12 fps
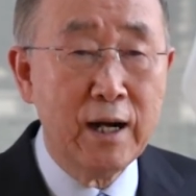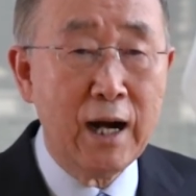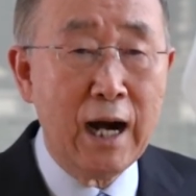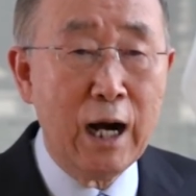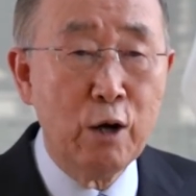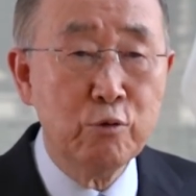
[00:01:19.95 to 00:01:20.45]

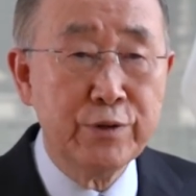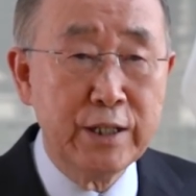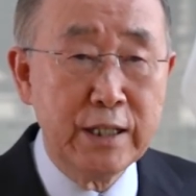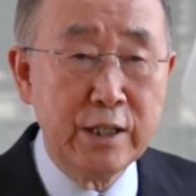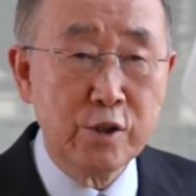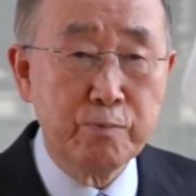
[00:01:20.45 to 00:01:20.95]
how
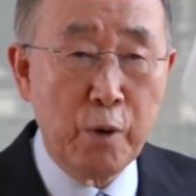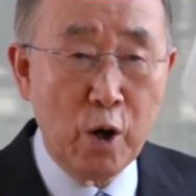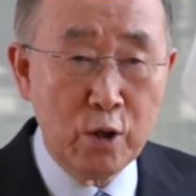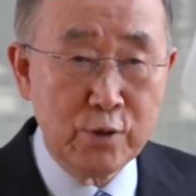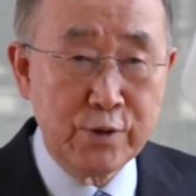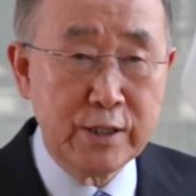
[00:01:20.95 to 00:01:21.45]
these
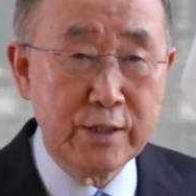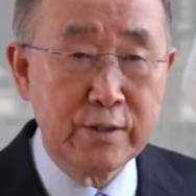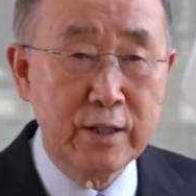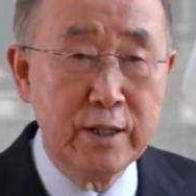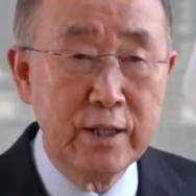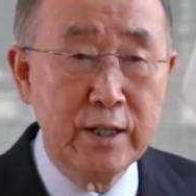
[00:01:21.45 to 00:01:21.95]

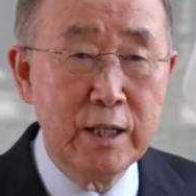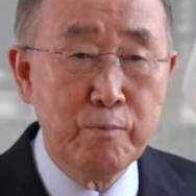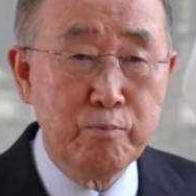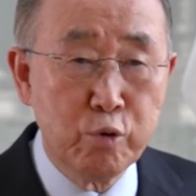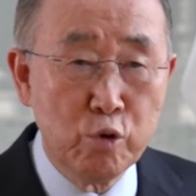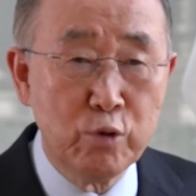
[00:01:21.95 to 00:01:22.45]
policies
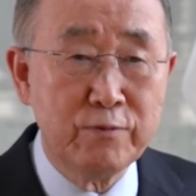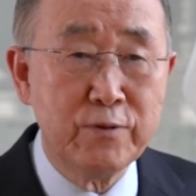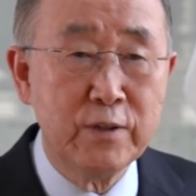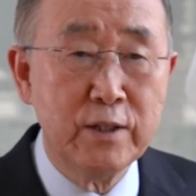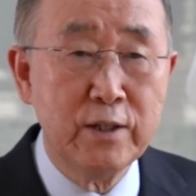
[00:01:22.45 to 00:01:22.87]
improve